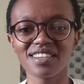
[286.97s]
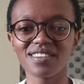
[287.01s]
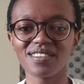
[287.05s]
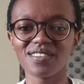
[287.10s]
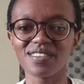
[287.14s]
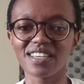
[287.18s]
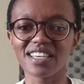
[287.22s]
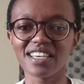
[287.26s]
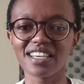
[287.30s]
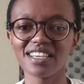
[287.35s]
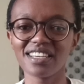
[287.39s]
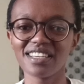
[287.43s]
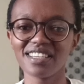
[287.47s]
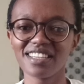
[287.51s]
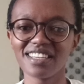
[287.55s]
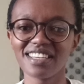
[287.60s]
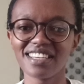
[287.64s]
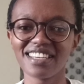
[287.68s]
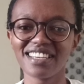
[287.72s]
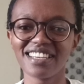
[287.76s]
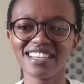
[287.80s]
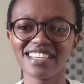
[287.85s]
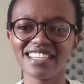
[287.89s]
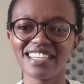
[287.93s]
Okay,
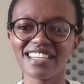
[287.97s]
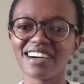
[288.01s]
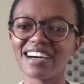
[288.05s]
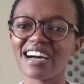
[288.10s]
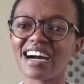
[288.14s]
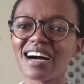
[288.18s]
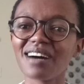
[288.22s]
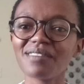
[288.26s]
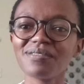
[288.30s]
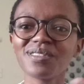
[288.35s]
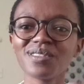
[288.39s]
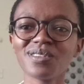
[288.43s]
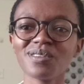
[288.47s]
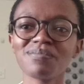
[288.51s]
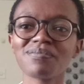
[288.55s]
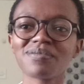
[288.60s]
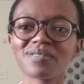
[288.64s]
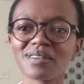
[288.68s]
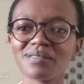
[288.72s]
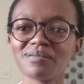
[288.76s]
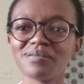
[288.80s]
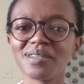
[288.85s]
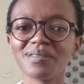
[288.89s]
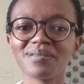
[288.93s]
now I have 2
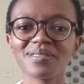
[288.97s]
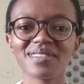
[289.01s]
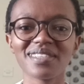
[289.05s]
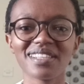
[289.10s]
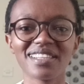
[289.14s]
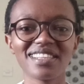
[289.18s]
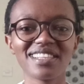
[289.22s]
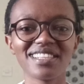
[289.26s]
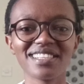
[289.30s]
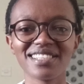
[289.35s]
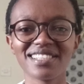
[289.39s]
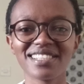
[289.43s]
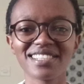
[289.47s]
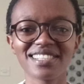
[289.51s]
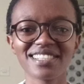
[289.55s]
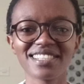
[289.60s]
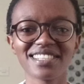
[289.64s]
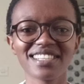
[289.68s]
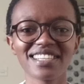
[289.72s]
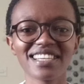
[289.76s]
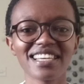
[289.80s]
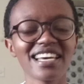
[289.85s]
problems with this.